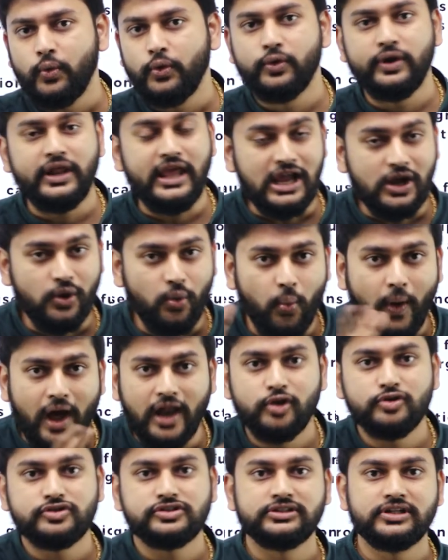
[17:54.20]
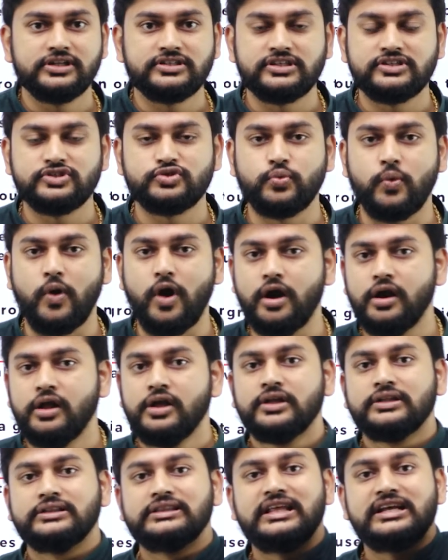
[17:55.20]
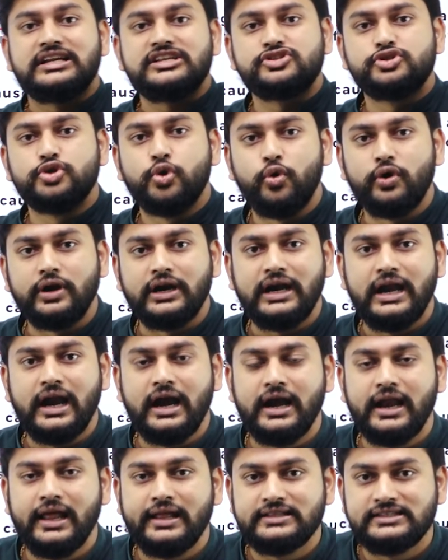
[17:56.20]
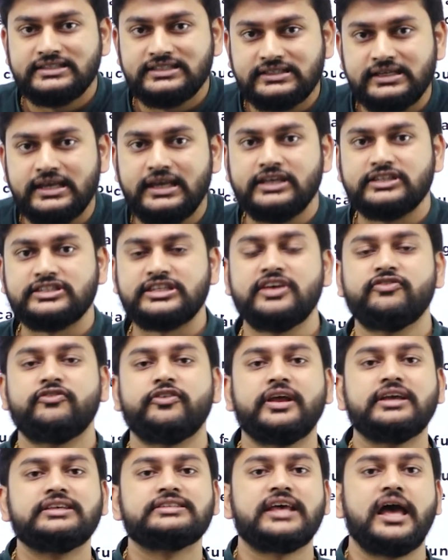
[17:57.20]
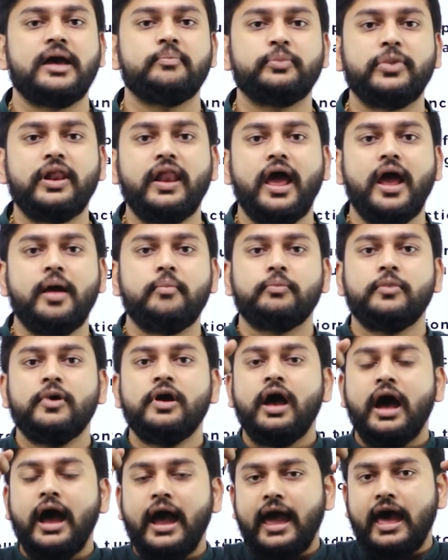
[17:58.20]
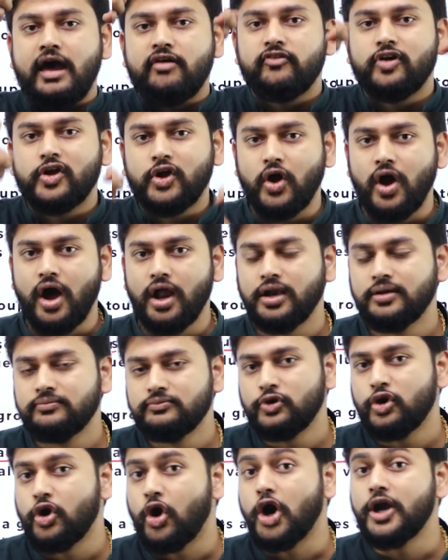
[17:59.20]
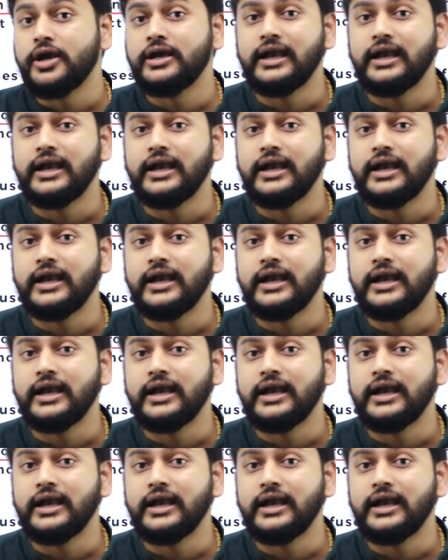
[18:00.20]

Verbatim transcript: Unique values in the sense what? There is no redundancy. Say for example, I'm, I have a column called